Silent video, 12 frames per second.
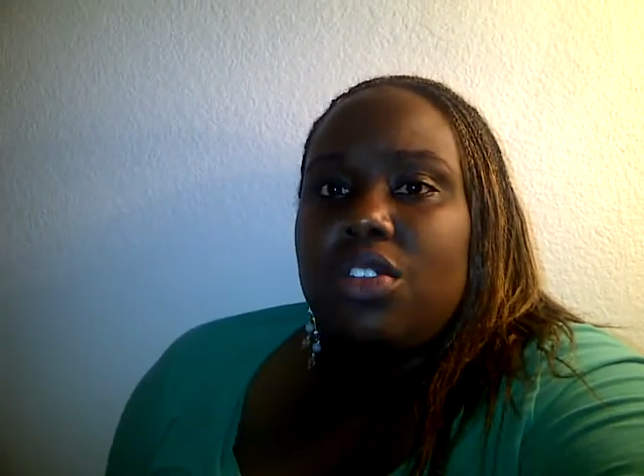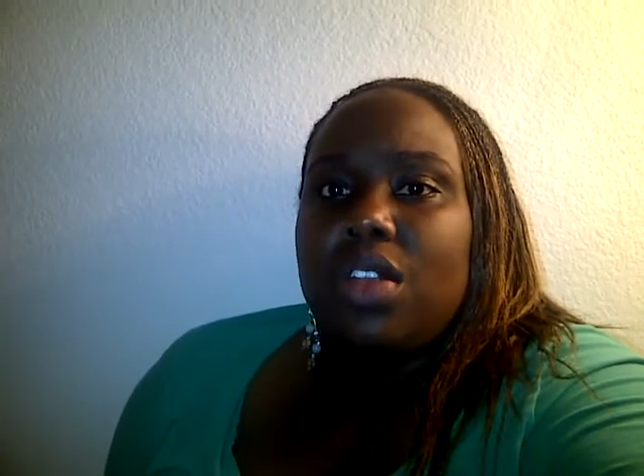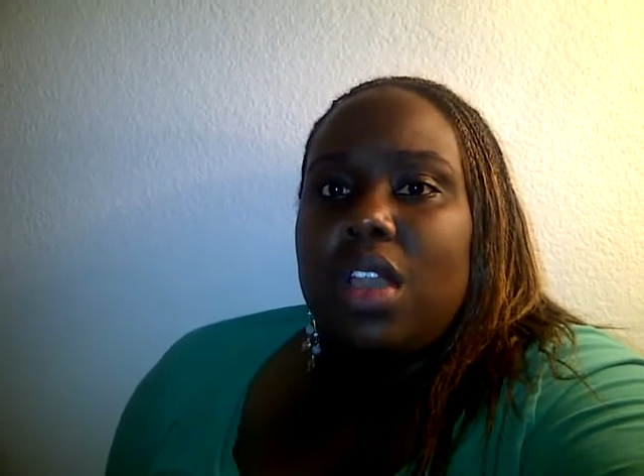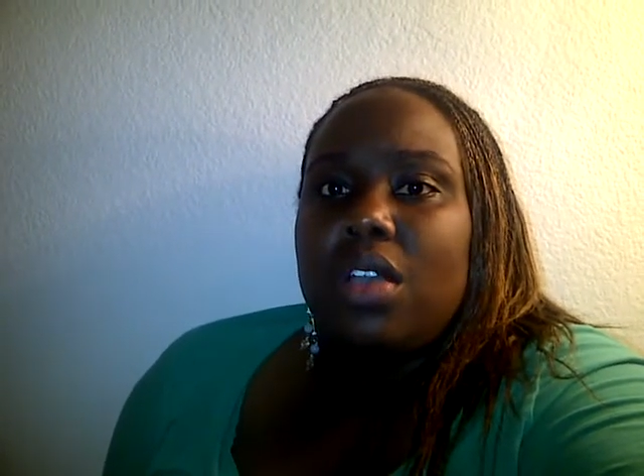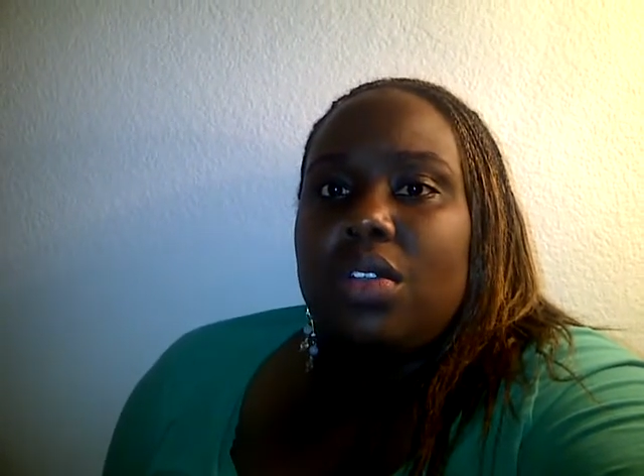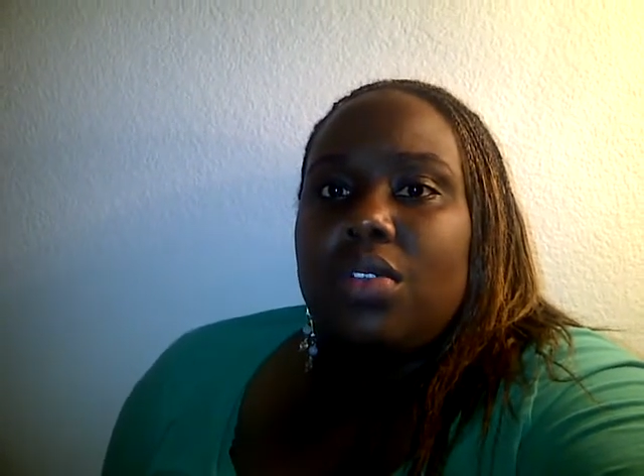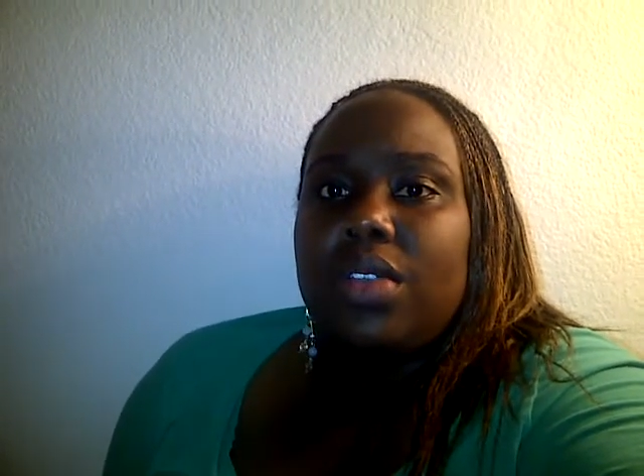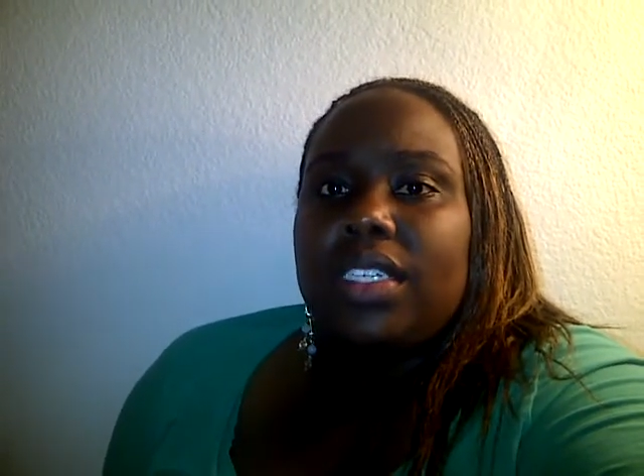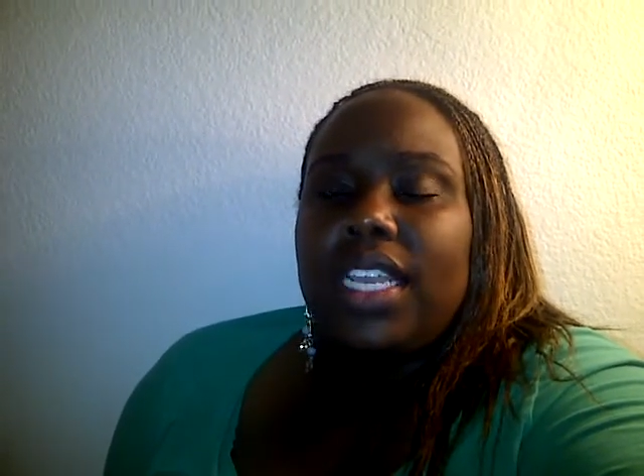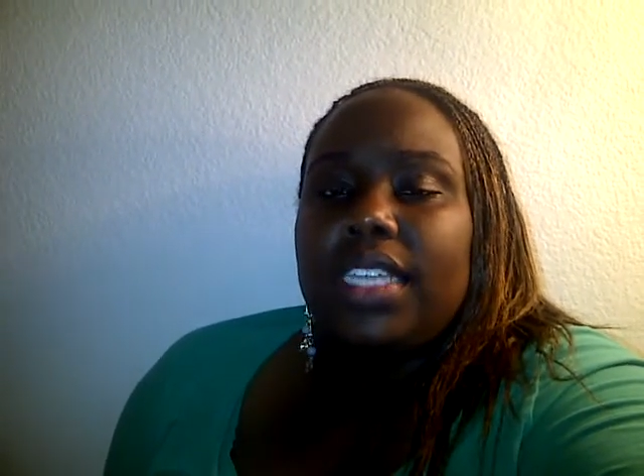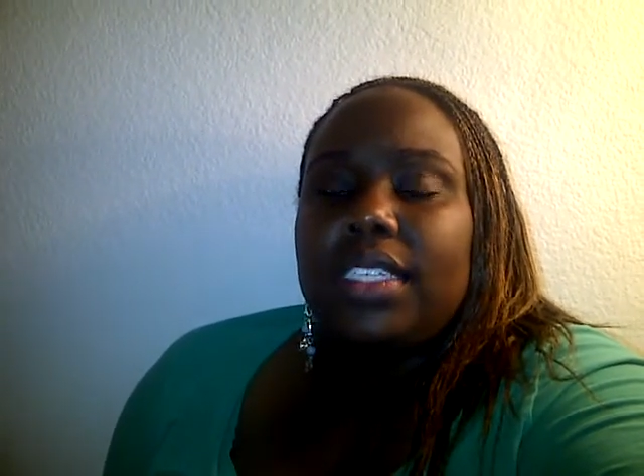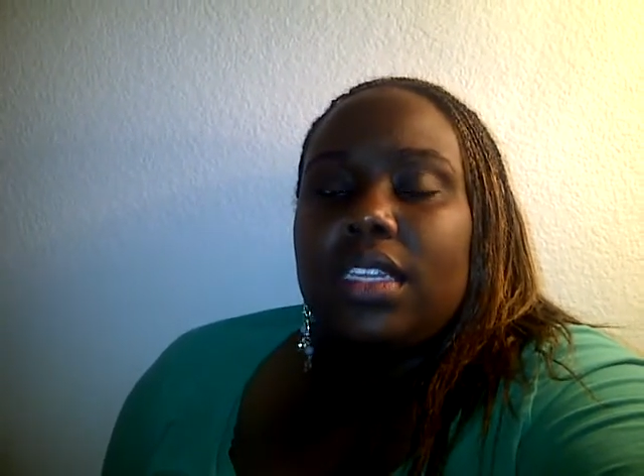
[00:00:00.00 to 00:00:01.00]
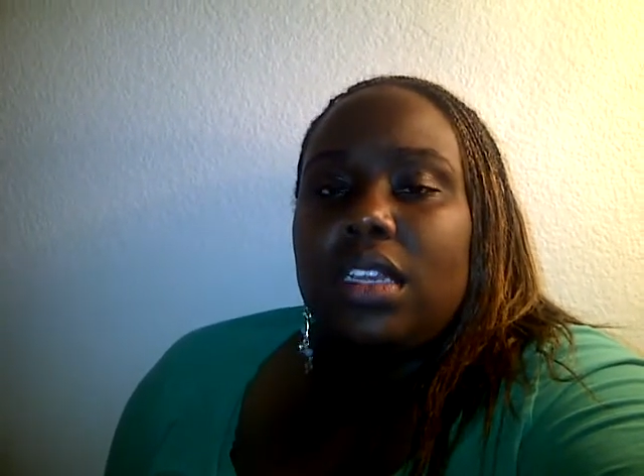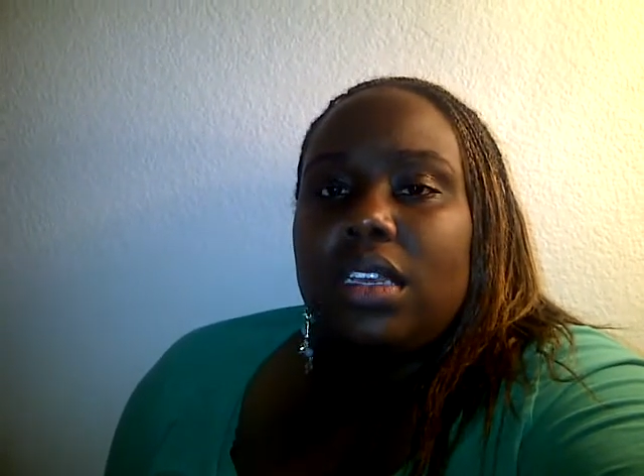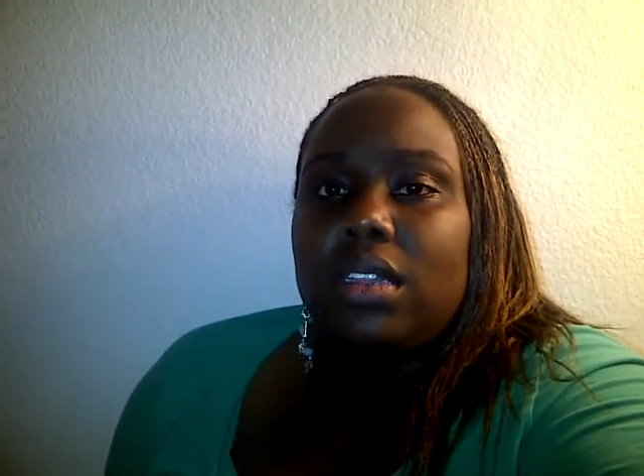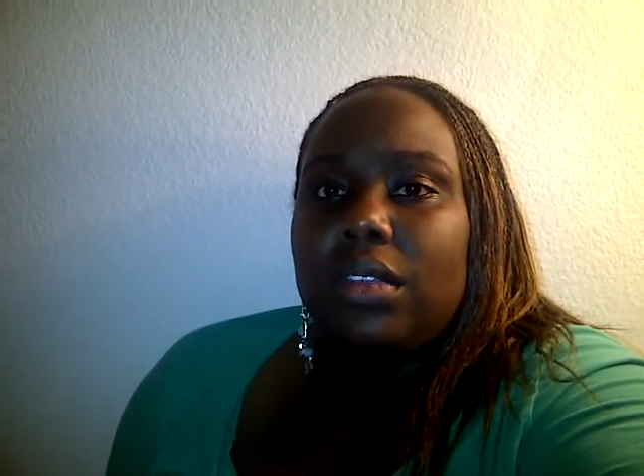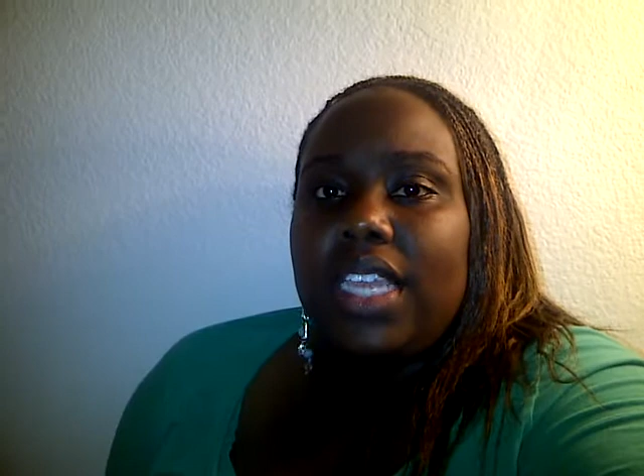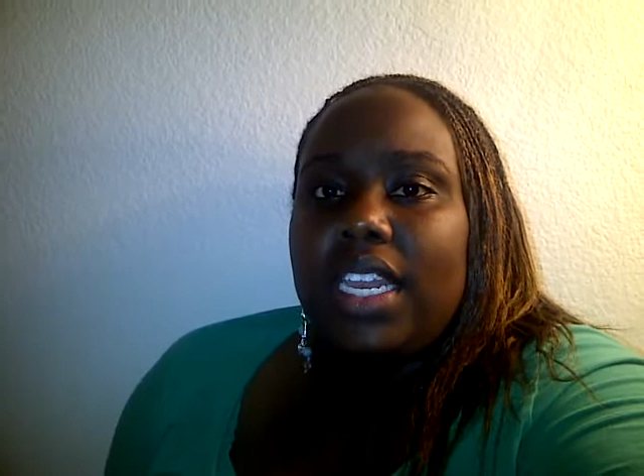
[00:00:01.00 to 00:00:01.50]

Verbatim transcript: you know it takes a little